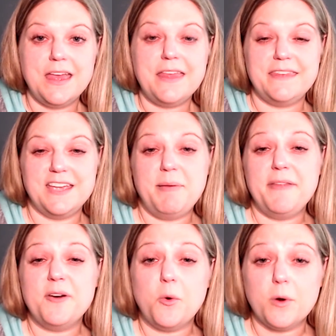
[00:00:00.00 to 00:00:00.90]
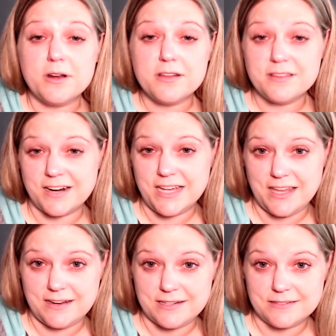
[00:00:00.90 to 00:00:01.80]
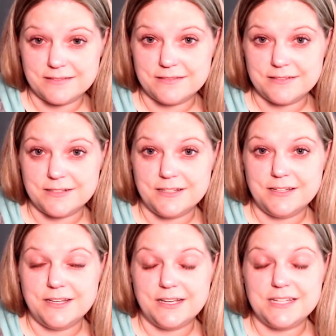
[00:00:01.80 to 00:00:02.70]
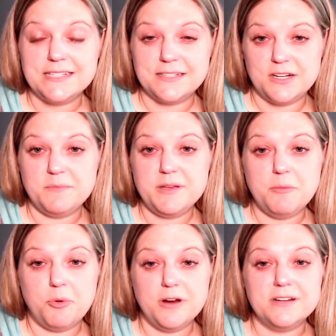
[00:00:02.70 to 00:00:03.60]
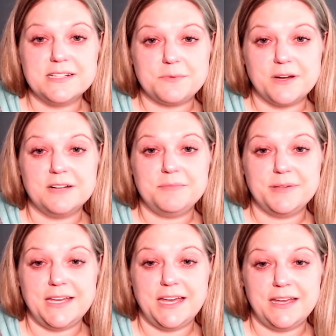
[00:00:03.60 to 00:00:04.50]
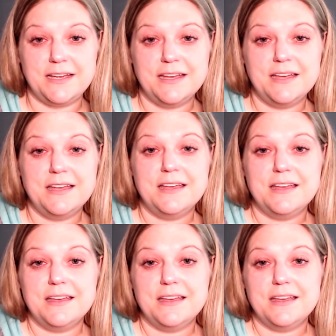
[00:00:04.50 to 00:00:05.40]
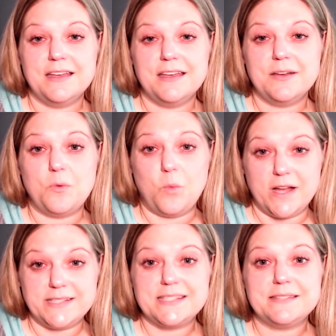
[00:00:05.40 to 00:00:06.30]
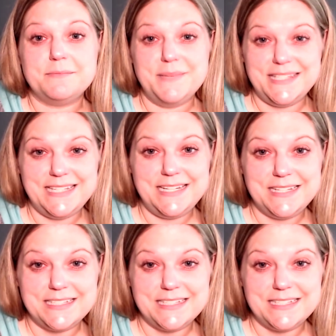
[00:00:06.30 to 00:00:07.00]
Think about the order they're in, because it's going to be important. We're going to play what's missing.